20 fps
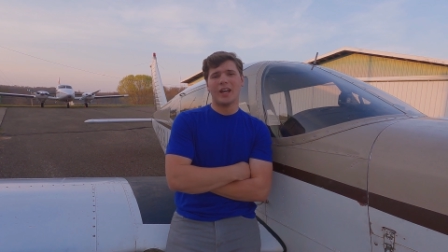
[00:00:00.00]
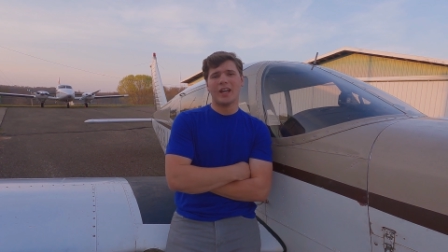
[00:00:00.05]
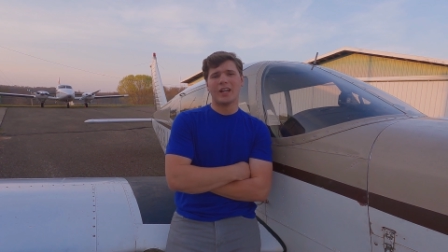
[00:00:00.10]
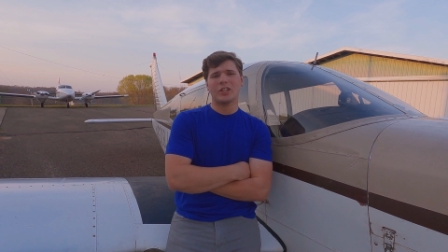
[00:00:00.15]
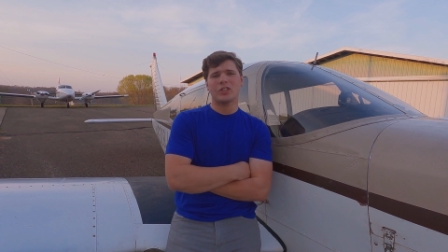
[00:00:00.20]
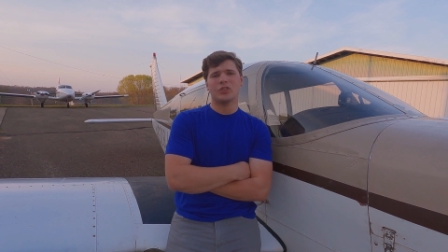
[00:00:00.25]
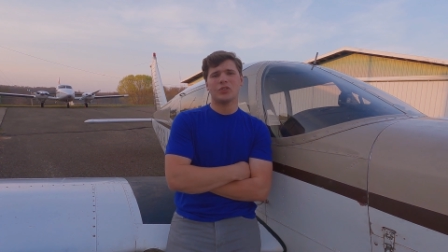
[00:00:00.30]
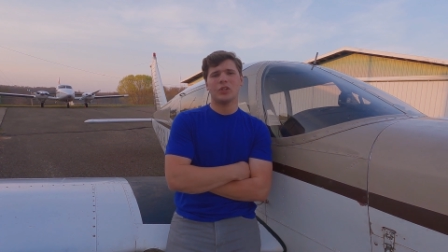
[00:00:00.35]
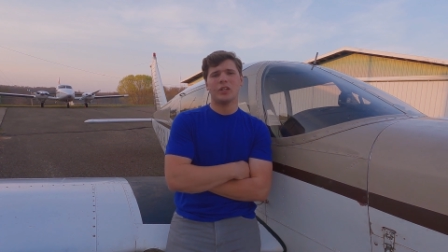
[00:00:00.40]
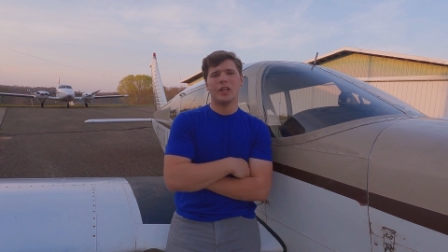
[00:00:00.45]

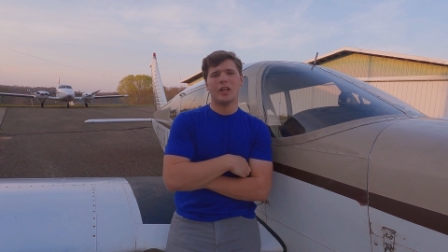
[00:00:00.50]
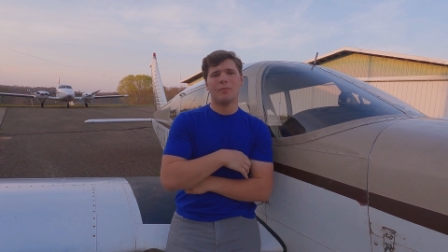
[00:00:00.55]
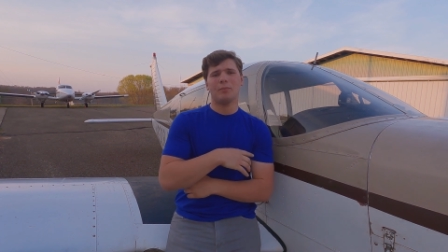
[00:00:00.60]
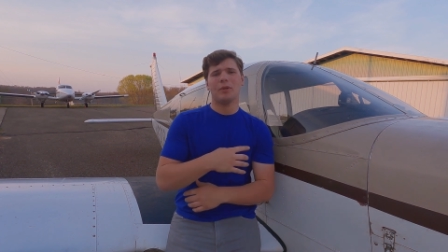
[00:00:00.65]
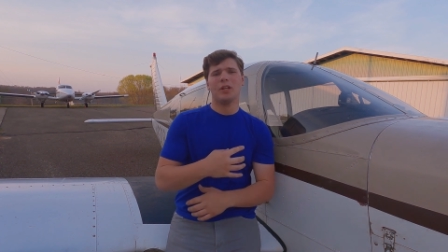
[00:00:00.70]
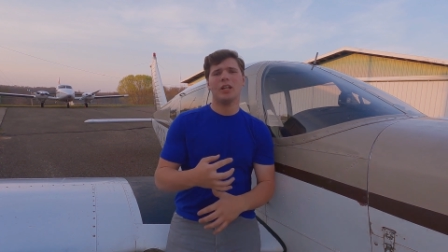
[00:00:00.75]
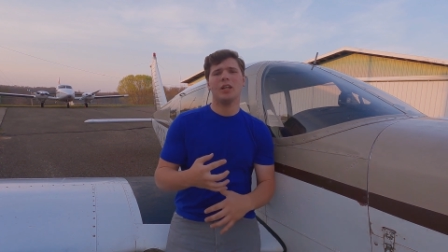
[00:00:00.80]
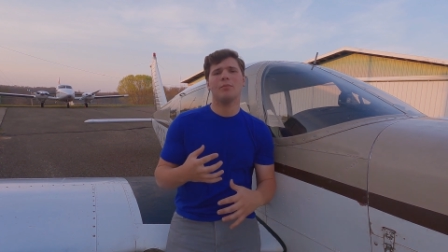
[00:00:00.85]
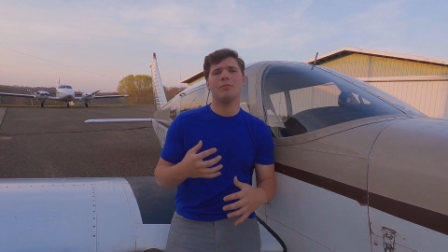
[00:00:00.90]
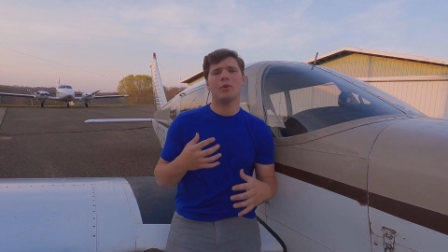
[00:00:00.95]
actually
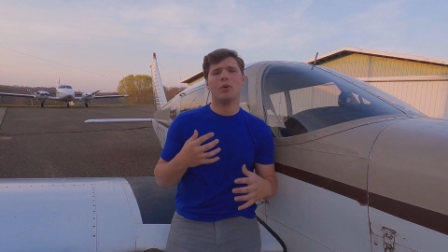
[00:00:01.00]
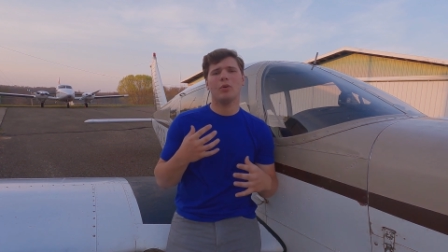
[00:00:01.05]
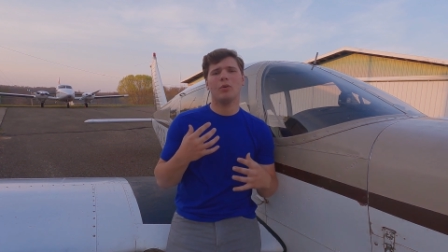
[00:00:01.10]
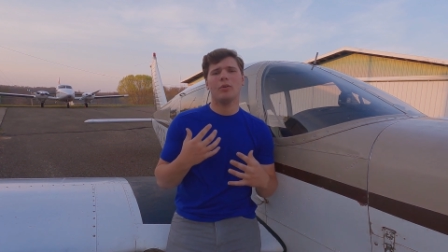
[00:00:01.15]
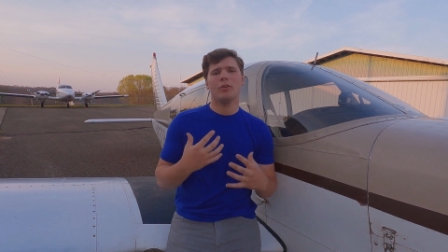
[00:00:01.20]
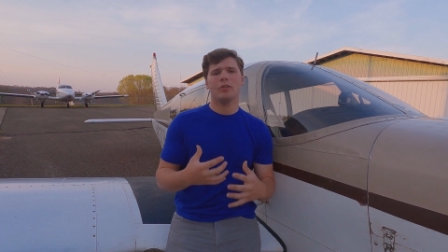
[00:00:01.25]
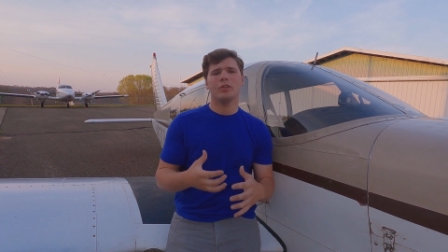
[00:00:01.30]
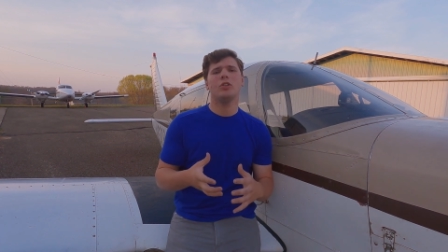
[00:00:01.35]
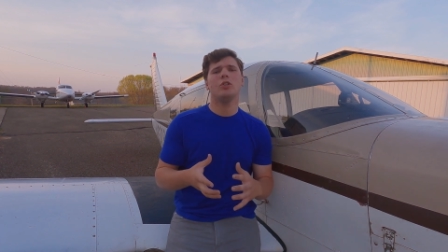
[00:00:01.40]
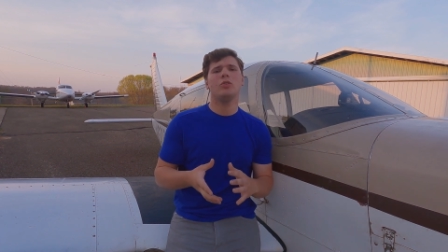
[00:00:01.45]

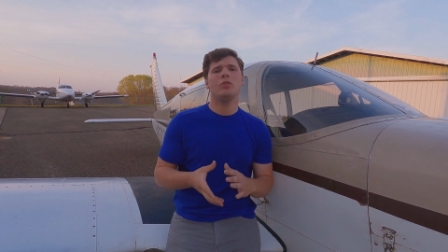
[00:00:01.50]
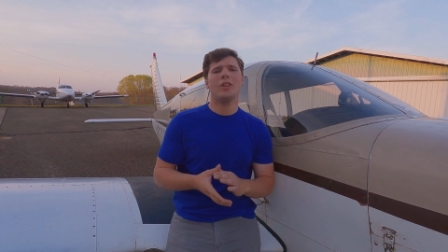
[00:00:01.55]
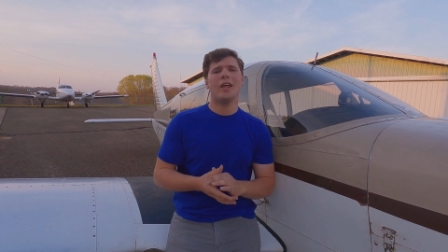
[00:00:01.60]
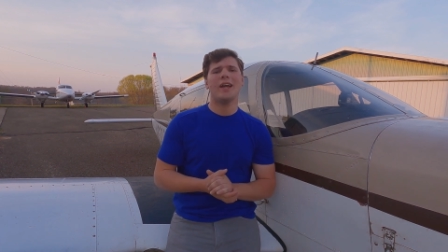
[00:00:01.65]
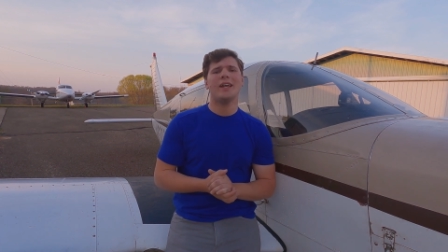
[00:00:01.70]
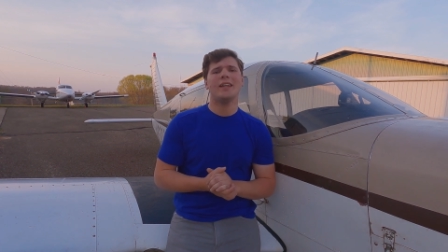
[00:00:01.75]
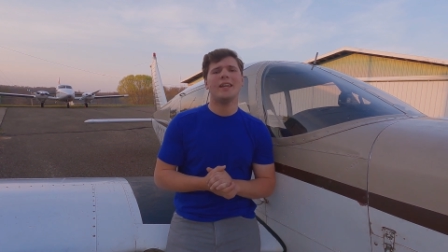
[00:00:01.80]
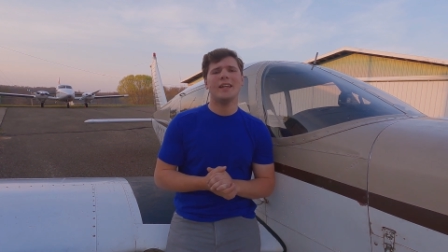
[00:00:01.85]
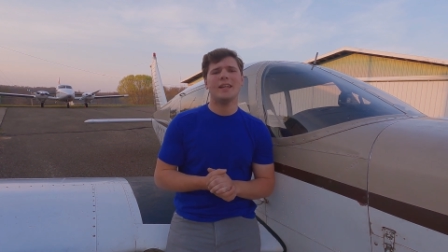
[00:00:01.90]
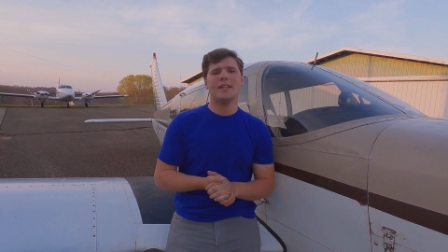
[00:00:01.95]
applicable to
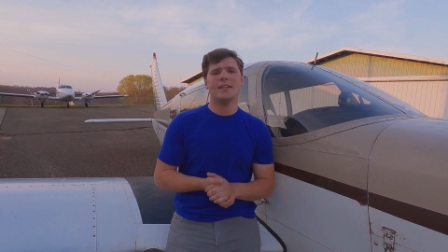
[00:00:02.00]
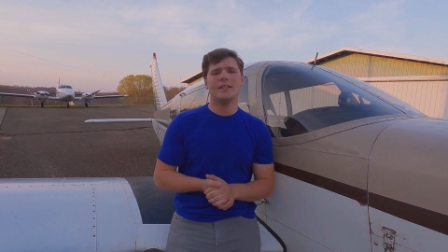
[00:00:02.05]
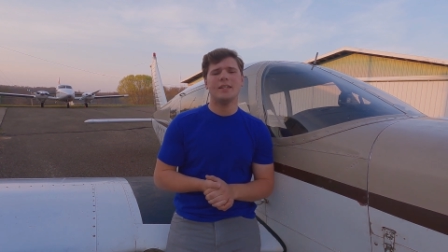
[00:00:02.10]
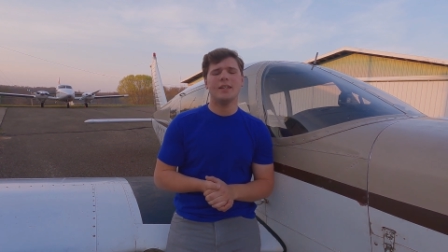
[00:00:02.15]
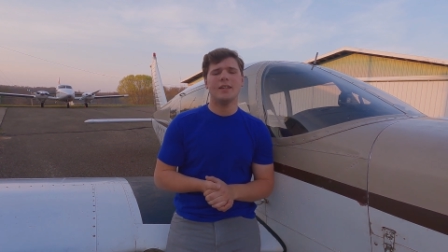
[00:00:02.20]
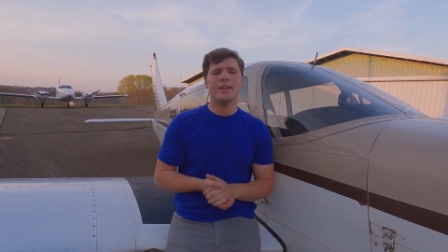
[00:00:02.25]
that AD,